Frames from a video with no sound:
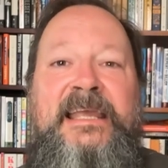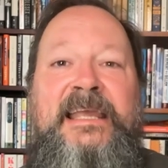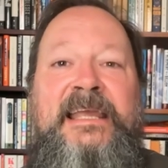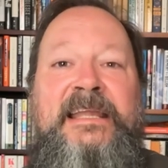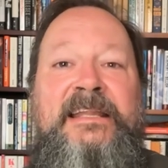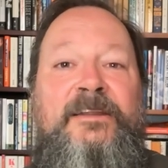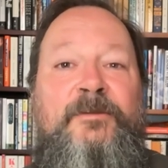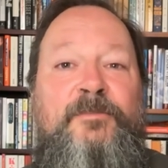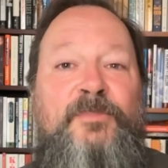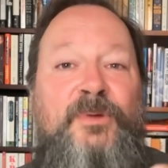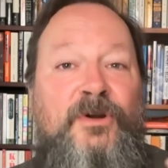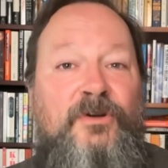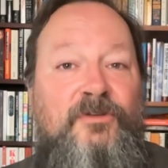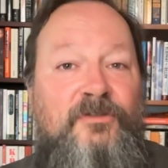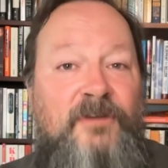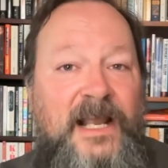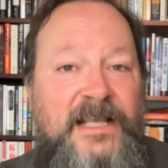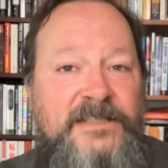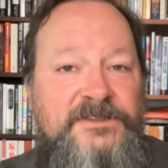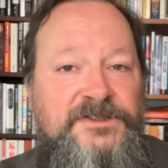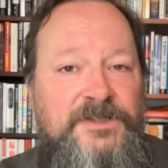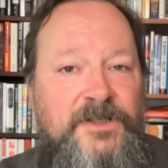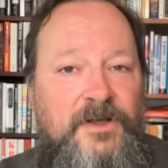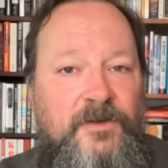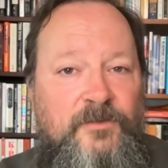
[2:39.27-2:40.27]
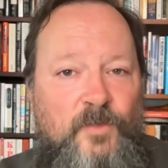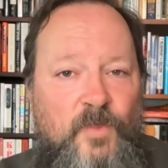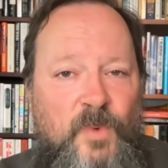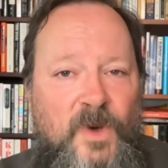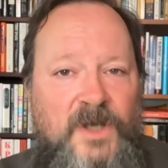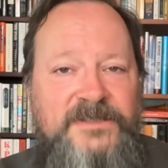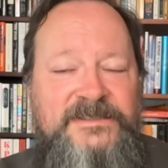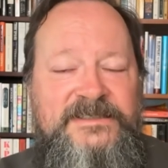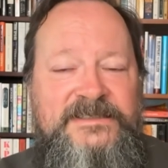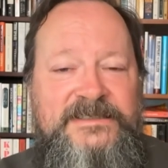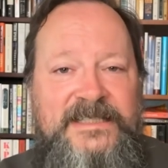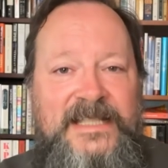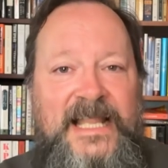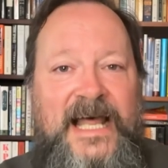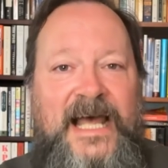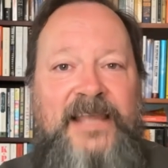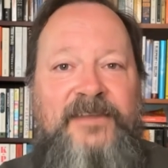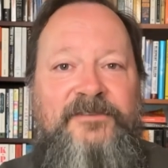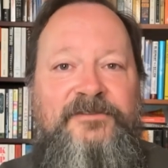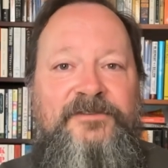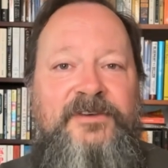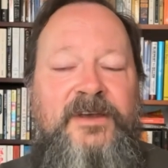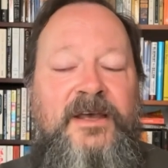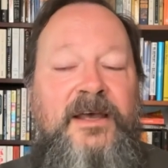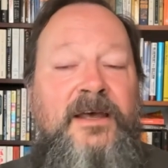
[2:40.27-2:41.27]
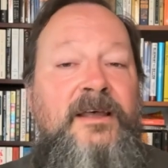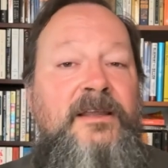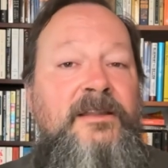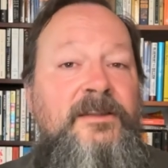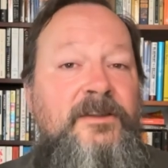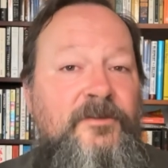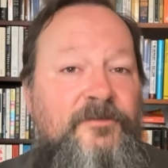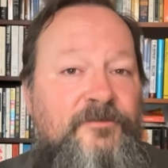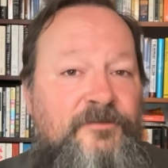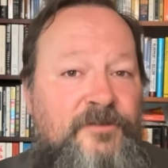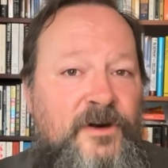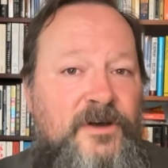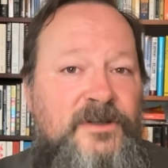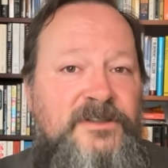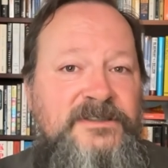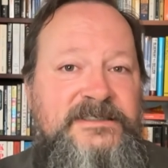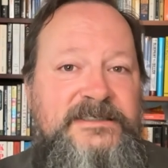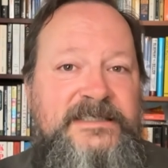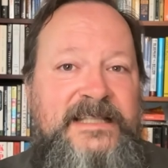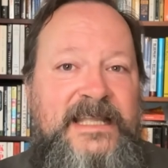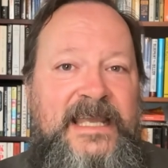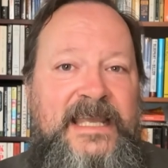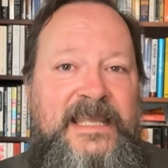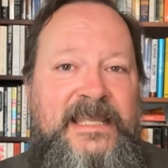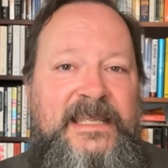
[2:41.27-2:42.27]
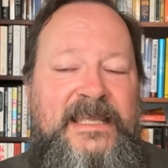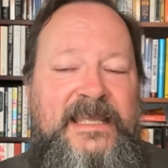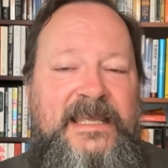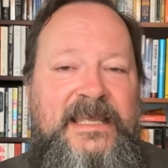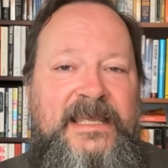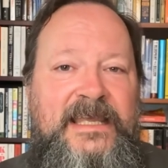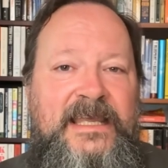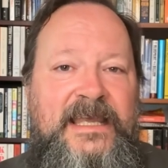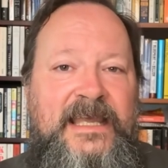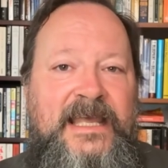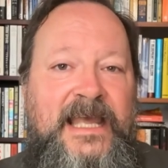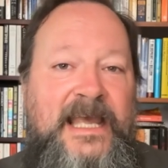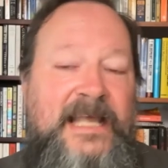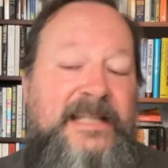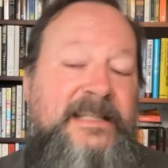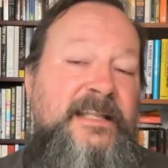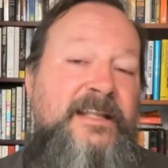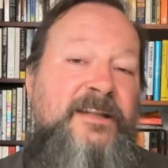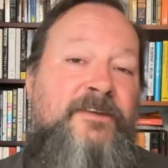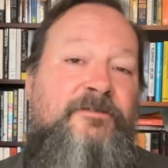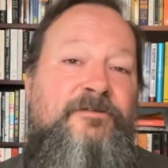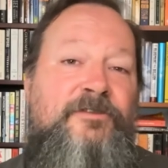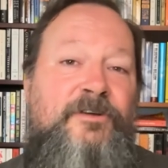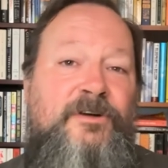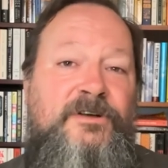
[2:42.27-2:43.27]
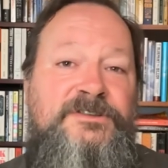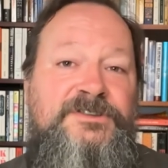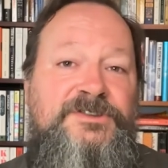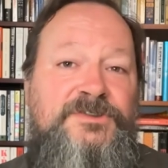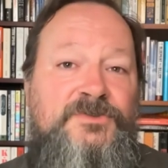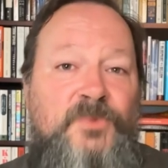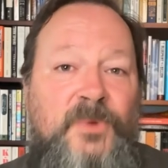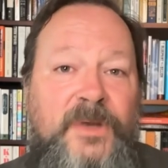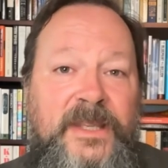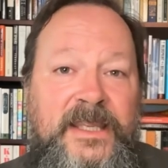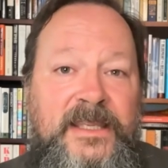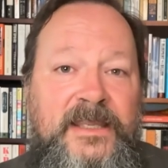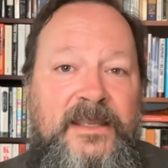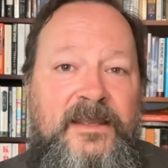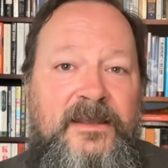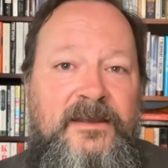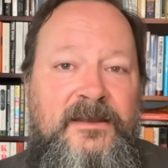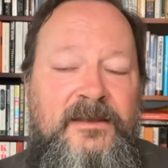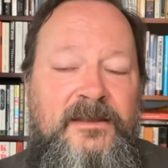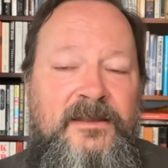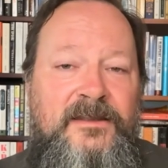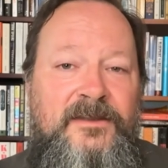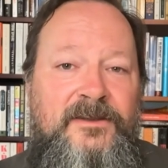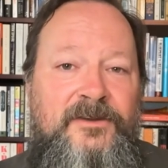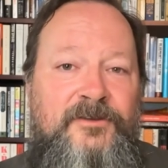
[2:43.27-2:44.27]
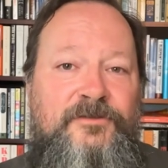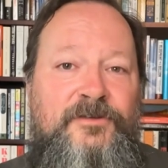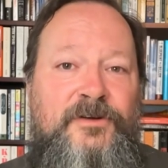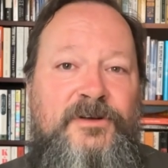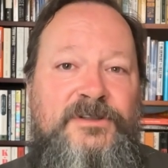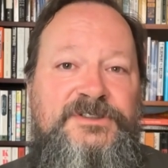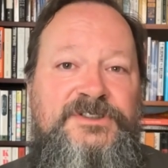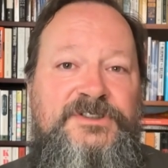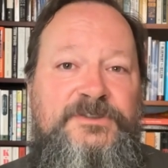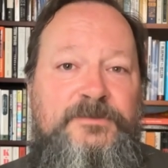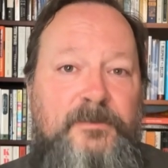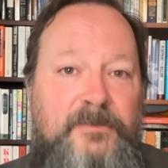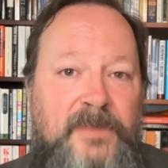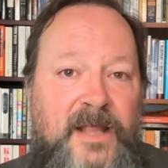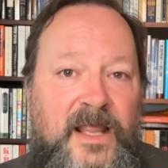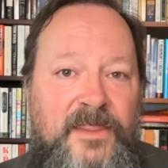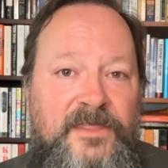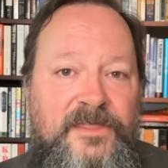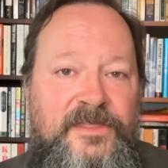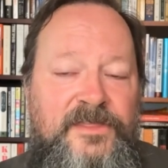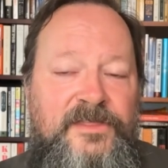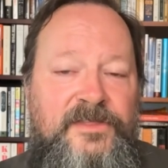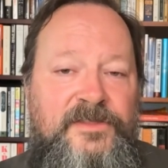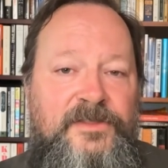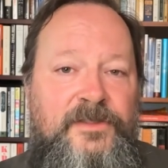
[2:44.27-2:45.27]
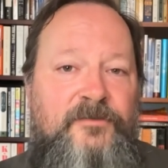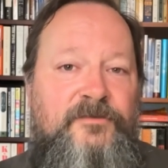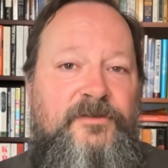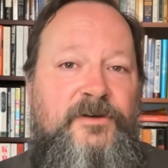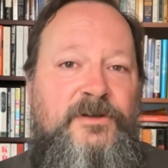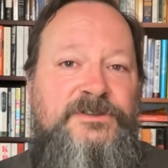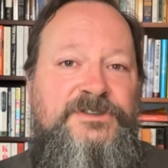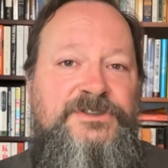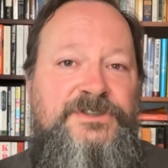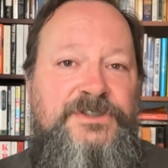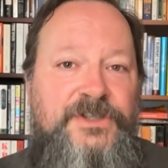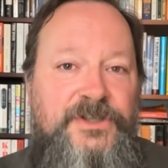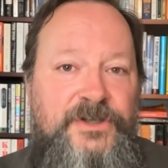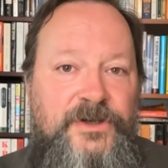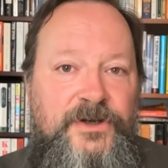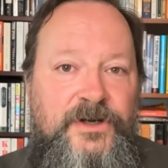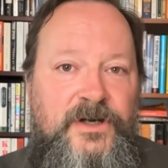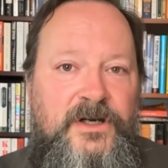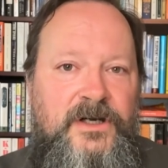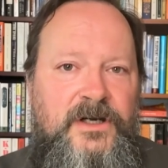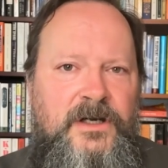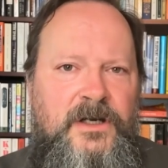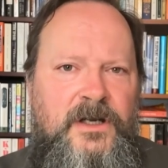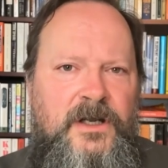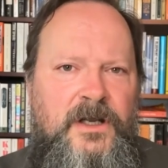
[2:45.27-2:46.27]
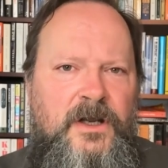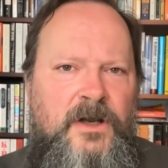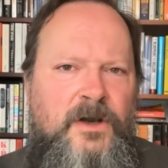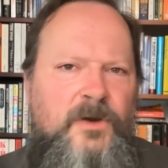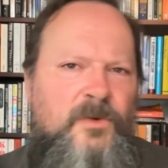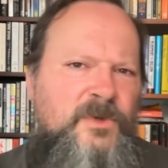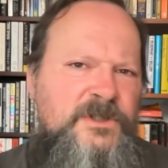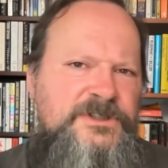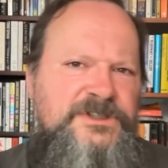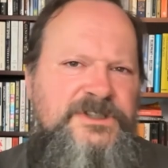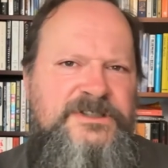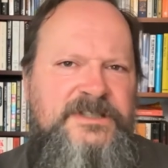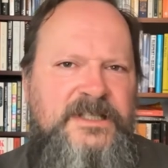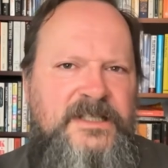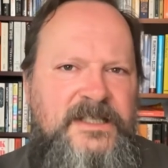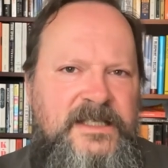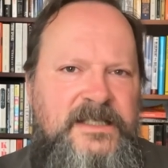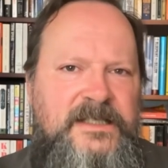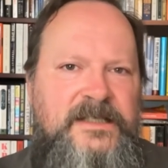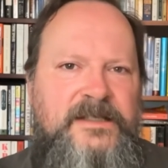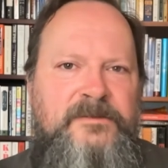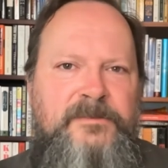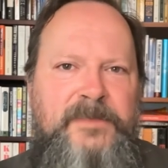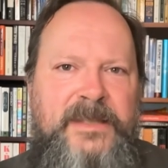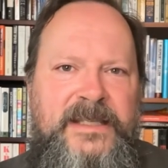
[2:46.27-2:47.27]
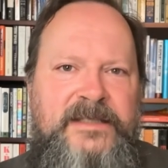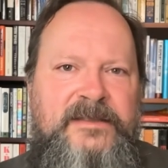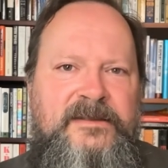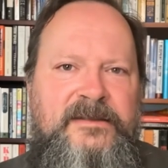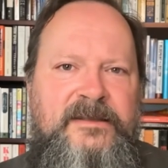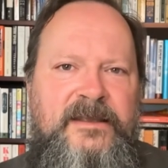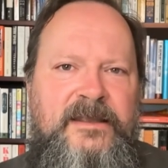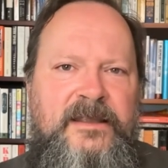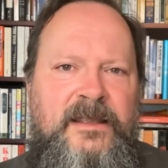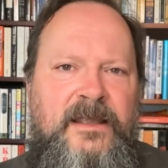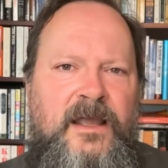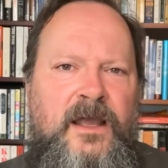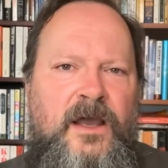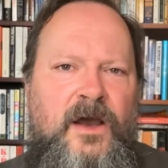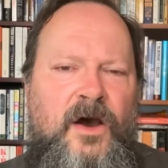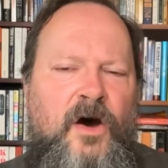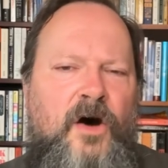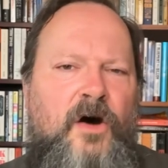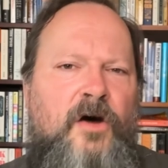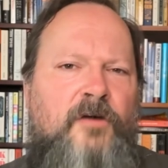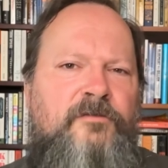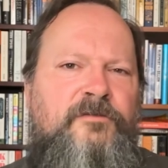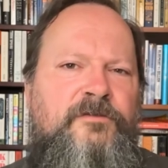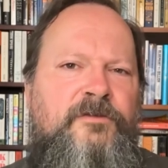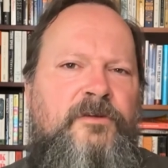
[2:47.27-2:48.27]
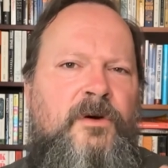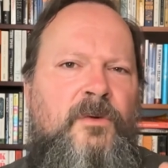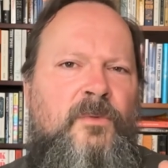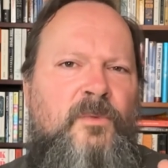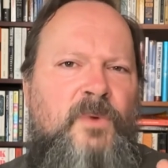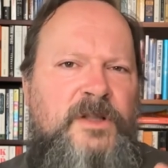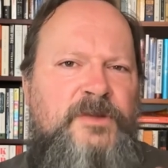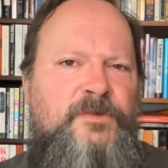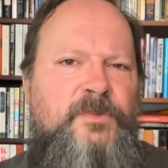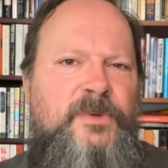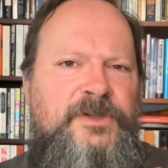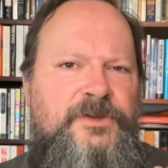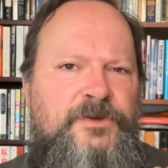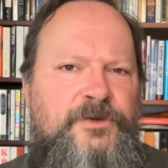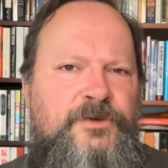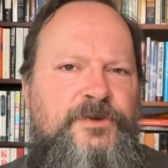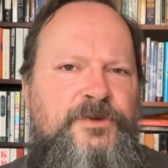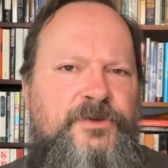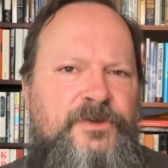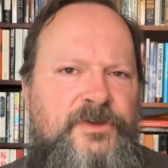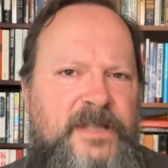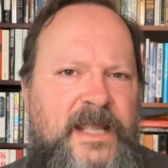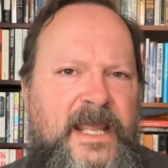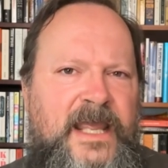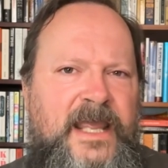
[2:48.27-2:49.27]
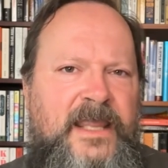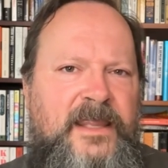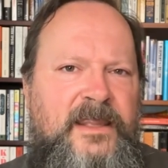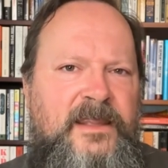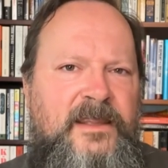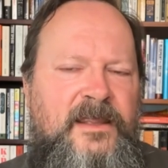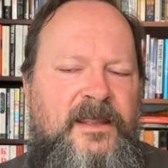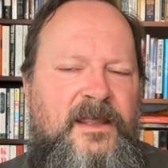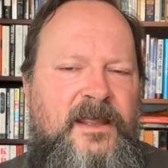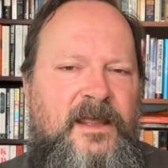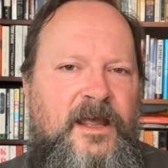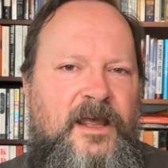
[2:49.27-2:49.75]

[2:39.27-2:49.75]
in the progression of one's life the first day and then the first week, the first month, the first year, which is a little bit of what we do today,